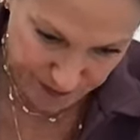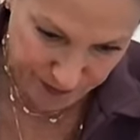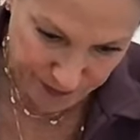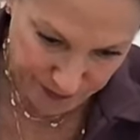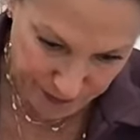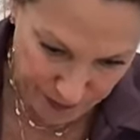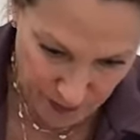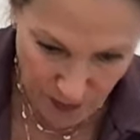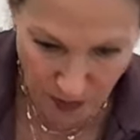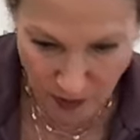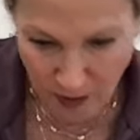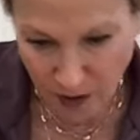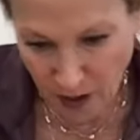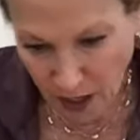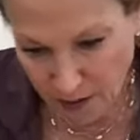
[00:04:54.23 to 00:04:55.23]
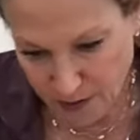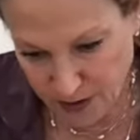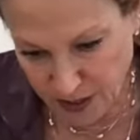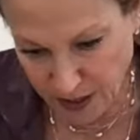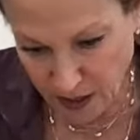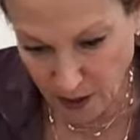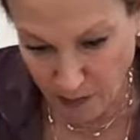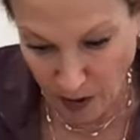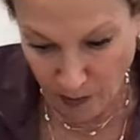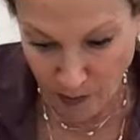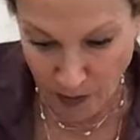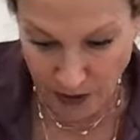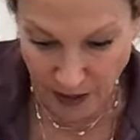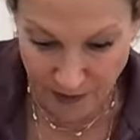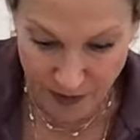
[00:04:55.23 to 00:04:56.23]
I was thinking
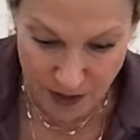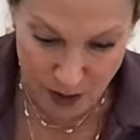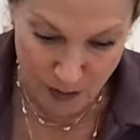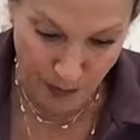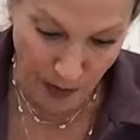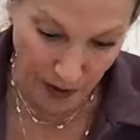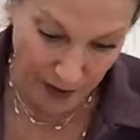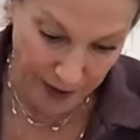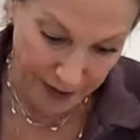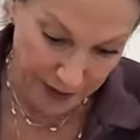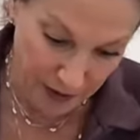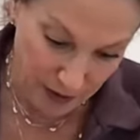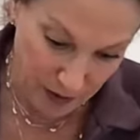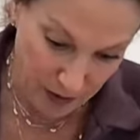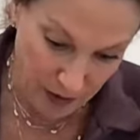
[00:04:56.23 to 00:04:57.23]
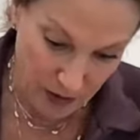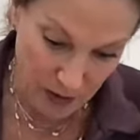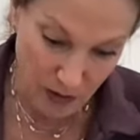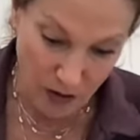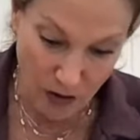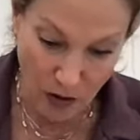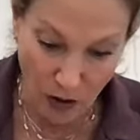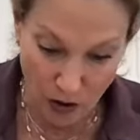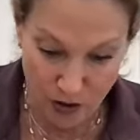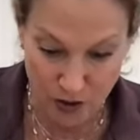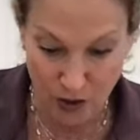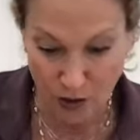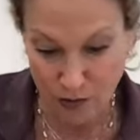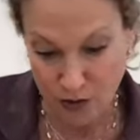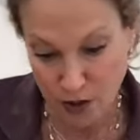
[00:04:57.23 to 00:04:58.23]
about bringing this pie
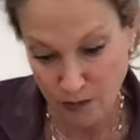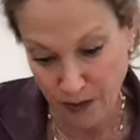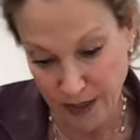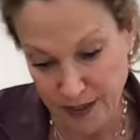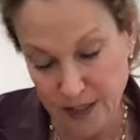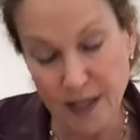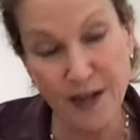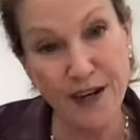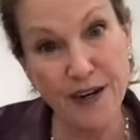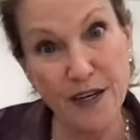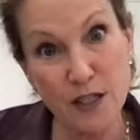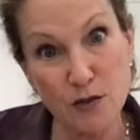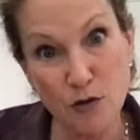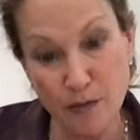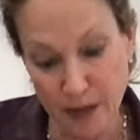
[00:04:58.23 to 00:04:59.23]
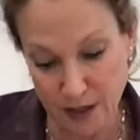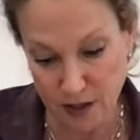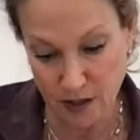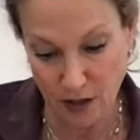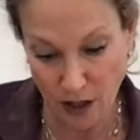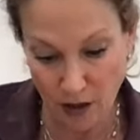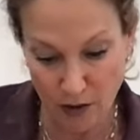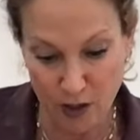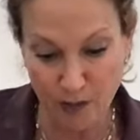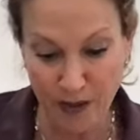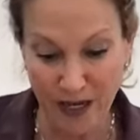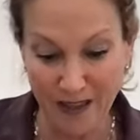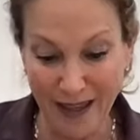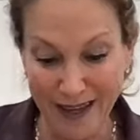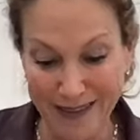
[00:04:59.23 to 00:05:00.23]
also to my son and his roommates in college,
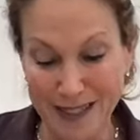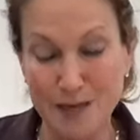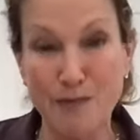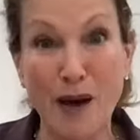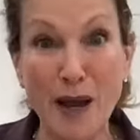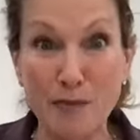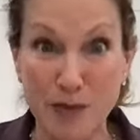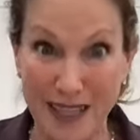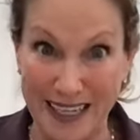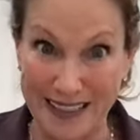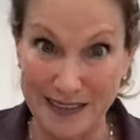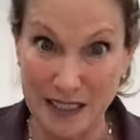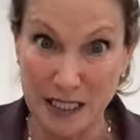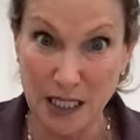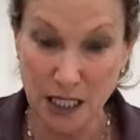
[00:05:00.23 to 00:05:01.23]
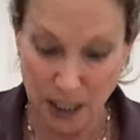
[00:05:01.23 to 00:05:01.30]
but I like this pie plate.